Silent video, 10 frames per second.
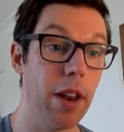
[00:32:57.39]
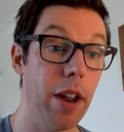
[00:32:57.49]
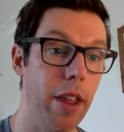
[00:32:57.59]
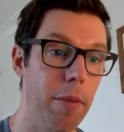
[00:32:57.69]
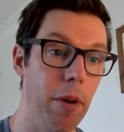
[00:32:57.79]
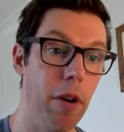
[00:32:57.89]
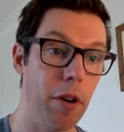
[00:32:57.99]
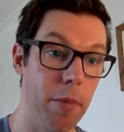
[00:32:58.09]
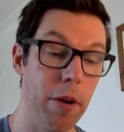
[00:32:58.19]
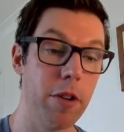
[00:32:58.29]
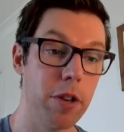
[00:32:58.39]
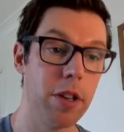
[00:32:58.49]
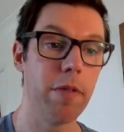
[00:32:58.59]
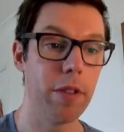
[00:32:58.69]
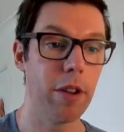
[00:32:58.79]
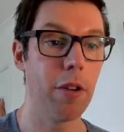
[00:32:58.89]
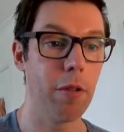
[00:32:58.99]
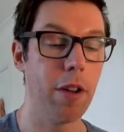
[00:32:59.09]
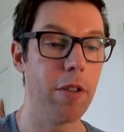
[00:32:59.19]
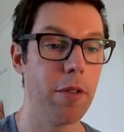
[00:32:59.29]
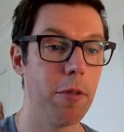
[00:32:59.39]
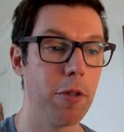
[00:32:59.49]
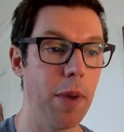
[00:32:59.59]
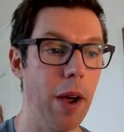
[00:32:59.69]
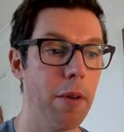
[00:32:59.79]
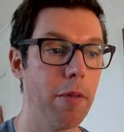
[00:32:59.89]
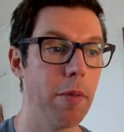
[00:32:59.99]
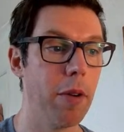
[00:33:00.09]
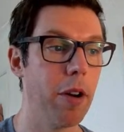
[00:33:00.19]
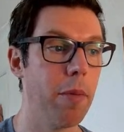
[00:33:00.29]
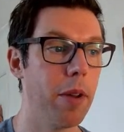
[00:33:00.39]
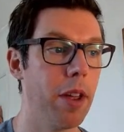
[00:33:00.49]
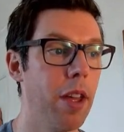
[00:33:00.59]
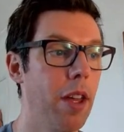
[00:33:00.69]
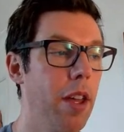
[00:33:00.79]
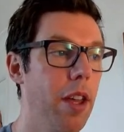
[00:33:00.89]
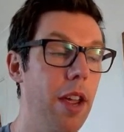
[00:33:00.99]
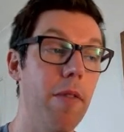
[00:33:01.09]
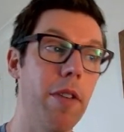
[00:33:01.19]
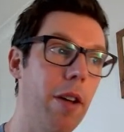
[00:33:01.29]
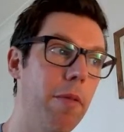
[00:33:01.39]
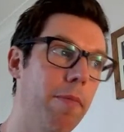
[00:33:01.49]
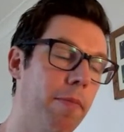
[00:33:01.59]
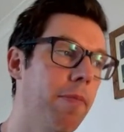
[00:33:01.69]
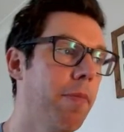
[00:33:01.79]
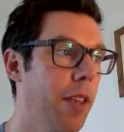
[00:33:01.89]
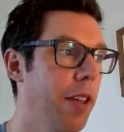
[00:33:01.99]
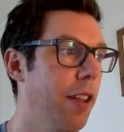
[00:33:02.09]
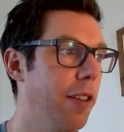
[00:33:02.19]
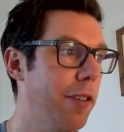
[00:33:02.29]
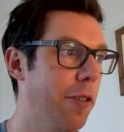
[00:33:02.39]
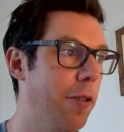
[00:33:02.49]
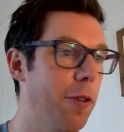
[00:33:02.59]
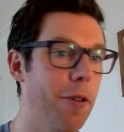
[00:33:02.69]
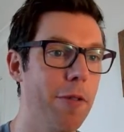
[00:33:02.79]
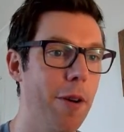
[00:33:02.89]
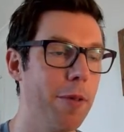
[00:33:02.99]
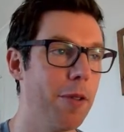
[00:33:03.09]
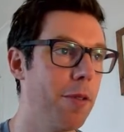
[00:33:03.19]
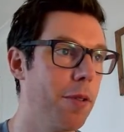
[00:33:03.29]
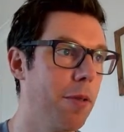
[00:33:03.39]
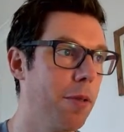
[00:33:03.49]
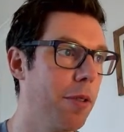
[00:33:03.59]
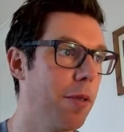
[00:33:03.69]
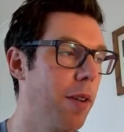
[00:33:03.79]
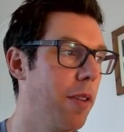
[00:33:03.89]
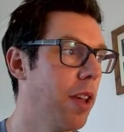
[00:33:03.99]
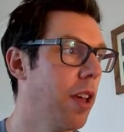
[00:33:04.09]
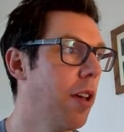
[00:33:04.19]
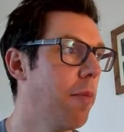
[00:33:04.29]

Like they'll block mergers if it's going to create too much power for one company, even though let's not look at pharmaceuticals too heavily.